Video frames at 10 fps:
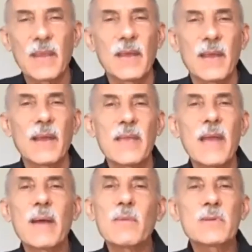And
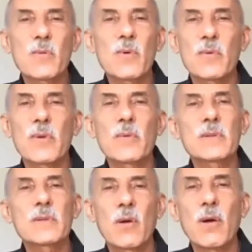that was what we were
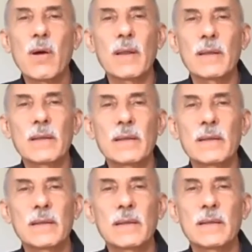taught.
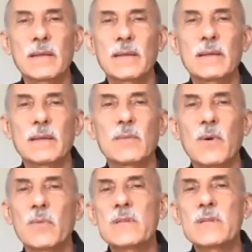
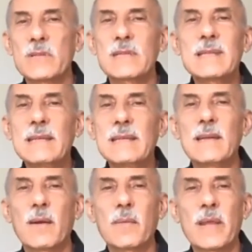What we just did
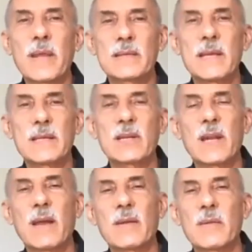in our meditation,
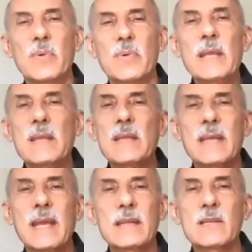how to bring the
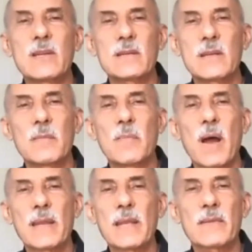attention to the
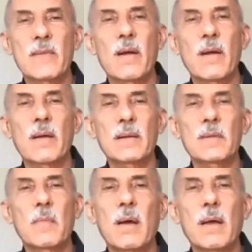body and the heart
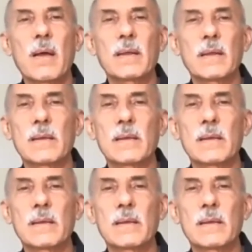and mind.